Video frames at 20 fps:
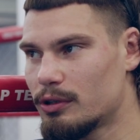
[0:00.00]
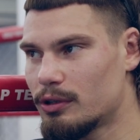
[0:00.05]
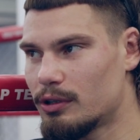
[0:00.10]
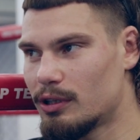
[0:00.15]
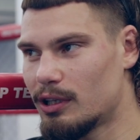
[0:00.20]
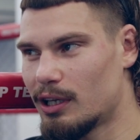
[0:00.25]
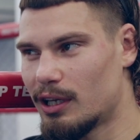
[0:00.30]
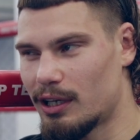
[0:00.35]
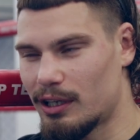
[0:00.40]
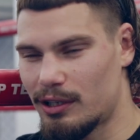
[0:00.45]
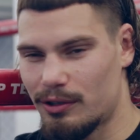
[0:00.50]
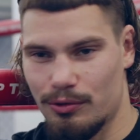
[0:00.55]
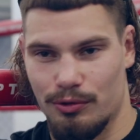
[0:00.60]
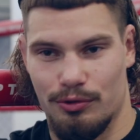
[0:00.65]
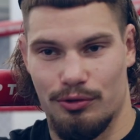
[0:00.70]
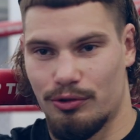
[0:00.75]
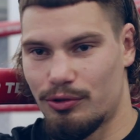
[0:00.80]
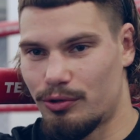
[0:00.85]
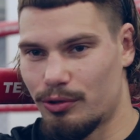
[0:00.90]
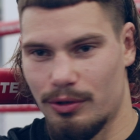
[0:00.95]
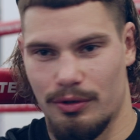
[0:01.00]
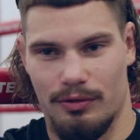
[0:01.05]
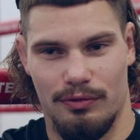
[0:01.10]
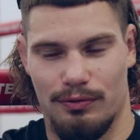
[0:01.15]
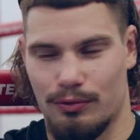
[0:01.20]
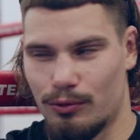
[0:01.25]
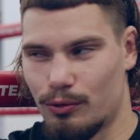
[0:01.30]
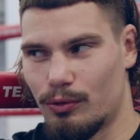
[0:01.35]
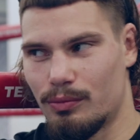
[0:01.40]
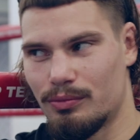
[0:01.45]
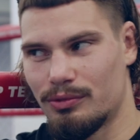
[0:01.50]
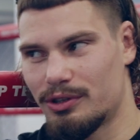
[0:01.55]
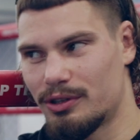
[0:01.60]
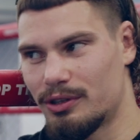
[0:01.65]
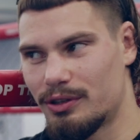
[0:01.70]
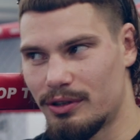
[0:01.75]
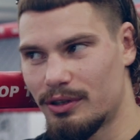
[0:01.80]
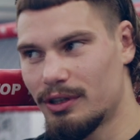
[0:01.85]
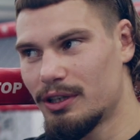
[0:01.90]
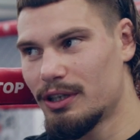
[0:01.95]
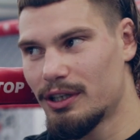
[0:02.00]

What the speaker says: Like you're just doing forms and